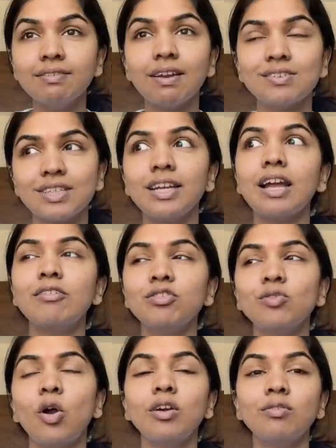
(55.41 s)
And I was like, I was
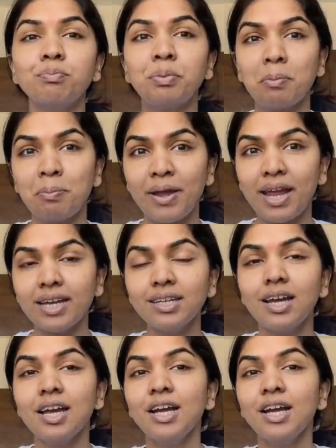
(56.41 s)
not prepared